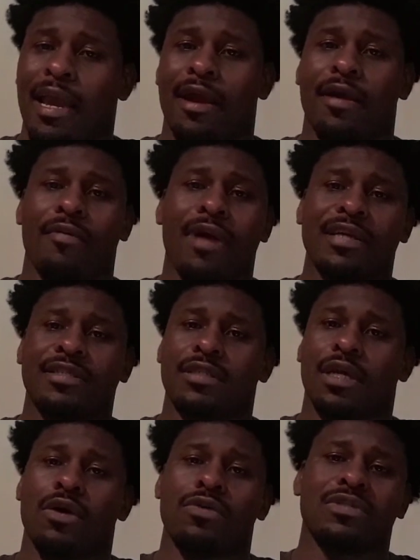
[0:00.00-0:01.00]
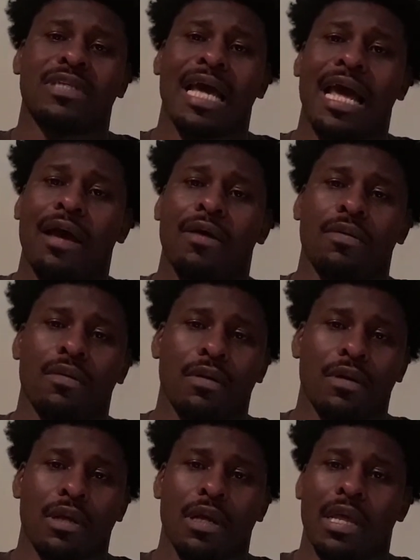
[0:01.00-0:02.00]
Aaron Rodgers goes down,
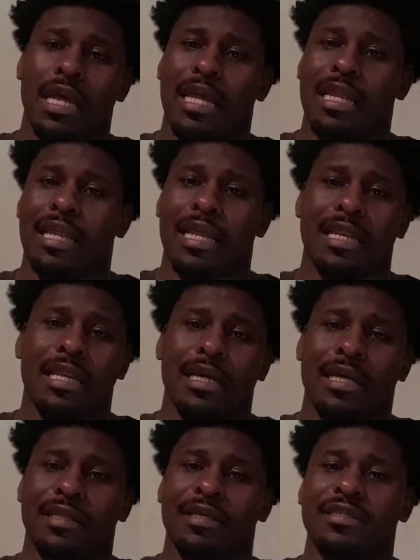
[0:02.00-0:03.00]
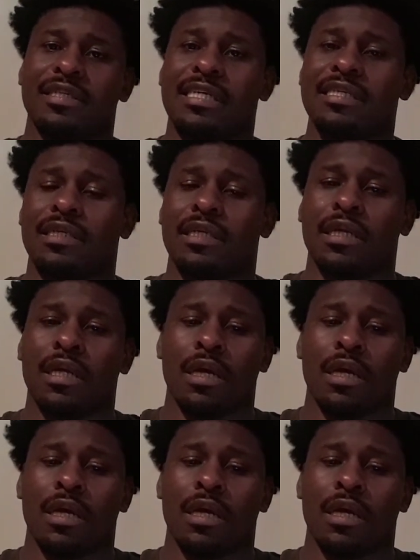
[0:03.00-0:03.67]
and look at their season.